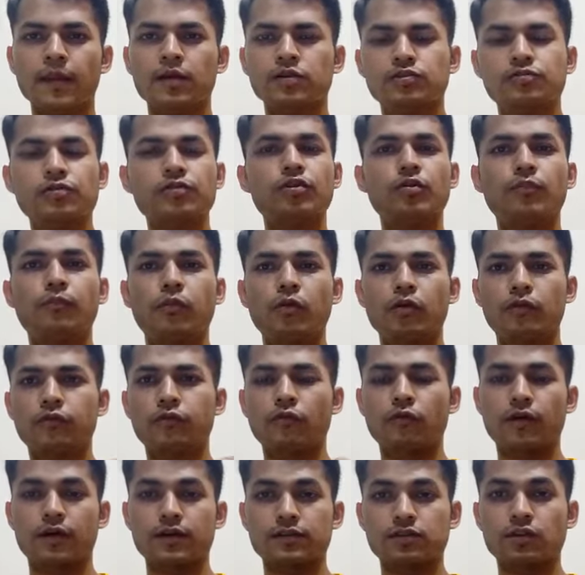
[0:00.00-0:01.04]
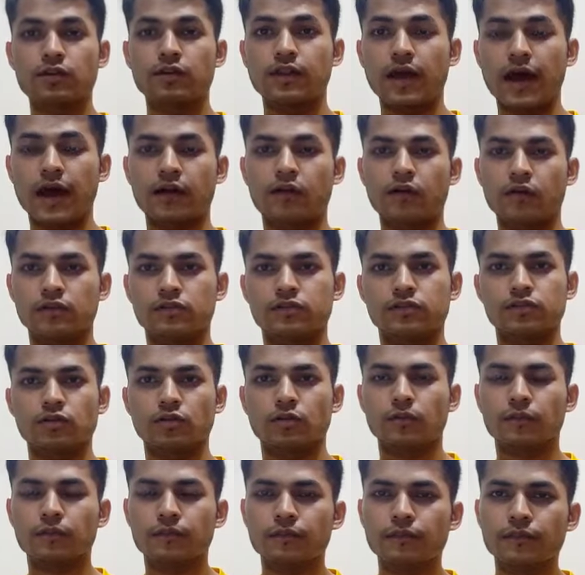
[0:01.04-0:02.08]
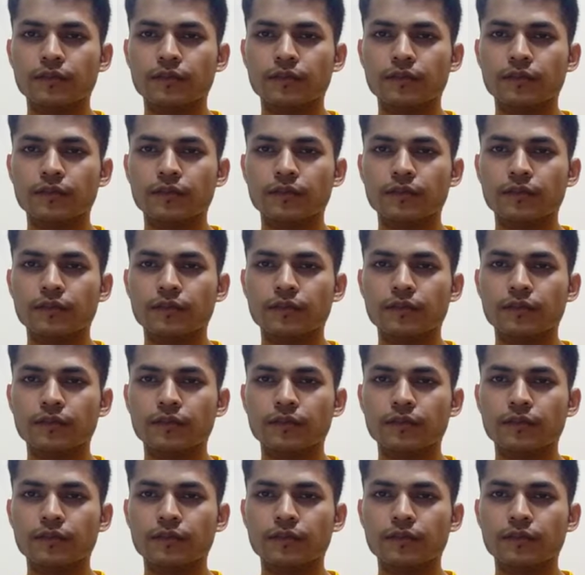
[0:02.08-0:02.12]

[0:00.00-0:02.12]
So you put focus on that also.